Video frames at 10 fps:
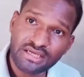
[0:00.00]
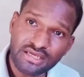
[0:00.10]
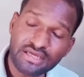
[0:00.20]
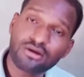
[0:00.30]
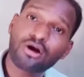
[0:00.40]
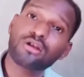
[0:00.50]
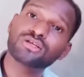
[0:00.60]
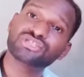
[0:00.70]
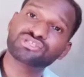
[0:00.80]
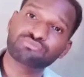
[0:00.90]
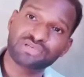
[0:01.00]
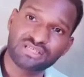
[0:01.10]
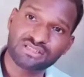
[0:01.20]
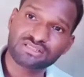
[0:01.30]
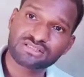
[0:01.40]
Ecology
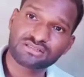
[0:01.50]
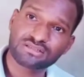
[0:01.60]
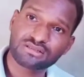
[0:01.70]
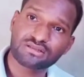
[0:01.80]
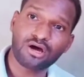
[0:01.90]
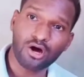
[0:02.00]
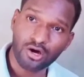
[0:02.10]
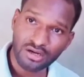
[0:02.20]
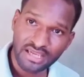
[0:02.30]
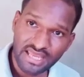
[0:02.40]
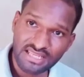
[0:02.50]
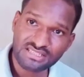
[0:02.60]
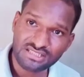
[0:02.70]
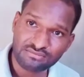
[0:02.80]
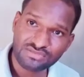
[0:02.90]
means the
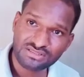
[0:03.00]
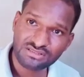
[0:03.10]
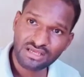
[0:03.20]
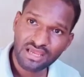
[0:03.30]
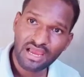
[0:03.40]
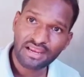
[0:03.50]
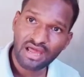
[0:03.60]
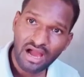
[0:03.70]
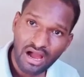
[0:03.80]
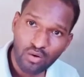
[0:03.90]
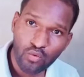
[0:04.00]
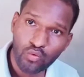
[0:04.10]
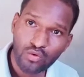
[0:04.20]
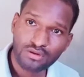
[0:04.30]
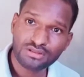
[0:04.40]
organisms and
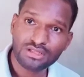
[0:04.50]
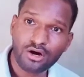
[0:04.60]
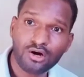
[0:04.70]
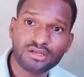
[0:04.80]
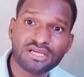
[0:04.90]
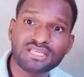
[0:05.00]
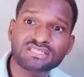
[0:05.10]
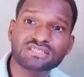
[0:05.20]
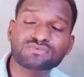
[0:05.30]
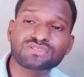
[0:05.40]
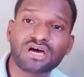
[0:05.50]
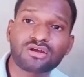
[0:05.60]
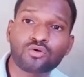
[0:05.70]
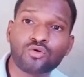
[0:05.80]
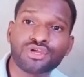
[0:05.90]
how the organisms
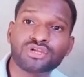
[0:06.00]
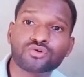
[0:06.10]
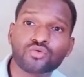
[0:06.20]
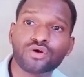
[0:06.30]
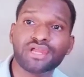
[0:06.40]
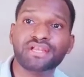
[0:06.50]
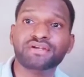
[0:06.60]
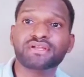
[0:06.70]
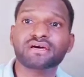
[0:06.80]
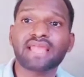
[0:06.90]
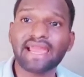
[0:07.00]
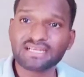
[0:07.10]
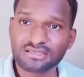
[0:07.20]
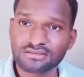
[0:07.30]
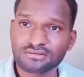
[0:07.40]
are going to
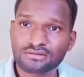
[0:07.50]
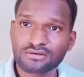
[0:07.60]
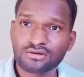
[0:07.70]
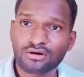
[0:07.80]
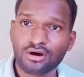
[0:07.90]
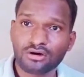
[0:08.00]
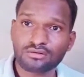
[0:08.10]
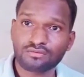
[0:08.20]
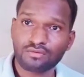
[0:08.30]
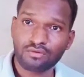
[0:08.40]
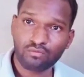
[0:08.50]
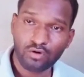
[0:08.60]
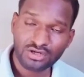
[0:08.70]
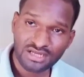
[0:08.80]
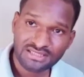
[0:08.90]
interact, or
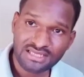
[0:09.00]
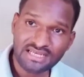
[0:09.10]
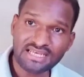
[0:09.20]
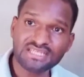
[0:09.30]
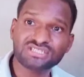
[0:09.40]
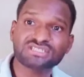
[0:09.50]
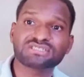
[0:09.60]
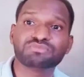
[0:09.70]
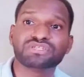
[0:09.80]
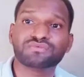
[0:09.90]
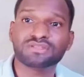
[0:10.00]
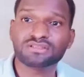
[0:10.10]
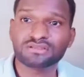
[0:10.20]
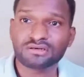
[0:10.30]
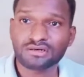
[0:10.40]
what are the relations
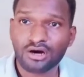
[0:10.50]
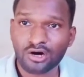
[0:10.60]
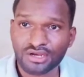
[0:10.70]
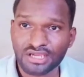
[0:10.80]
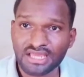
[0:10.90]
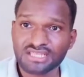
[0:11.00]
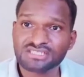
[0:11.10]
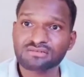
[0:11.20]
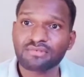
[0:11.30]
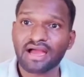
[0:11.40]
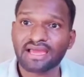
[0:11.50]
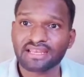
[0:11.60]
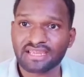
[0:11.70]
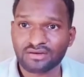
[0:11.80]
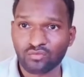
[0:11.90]
between the organism
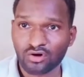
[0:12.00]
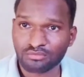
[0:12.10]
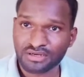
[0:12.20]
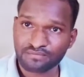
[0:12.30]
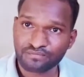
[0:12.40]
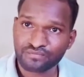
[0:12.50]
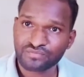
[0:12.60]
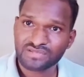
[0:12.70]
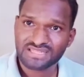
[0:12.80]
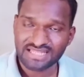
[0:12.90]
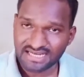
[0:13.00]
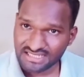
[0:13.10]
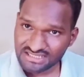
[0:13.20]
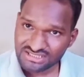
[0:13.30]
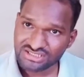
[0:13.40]
and environment.
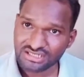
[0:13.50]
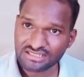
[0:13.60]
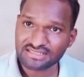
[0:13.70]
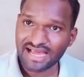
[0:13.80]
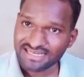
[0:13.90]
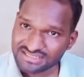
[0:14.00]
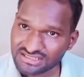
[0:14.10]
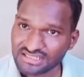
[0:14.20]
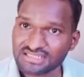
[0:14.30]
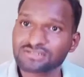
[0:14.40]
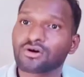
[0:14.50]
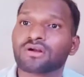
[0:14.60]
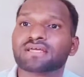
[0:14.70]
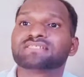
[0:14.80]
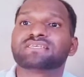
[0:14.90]
That study is
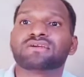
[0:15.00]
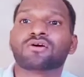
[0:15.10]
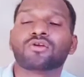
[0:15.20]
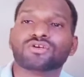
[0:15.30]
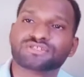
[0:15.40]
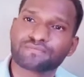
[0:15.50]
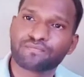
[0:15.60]
called as ecology.